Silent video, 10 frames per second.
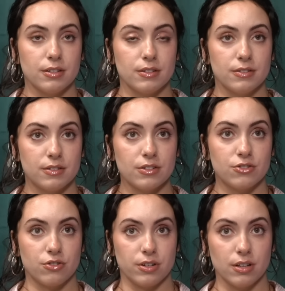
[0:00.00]

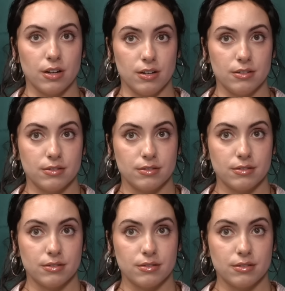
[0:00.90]
sister in law.
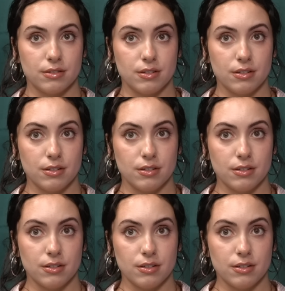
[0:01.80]

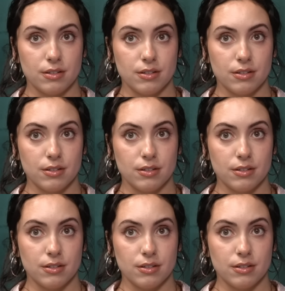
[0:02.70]
So,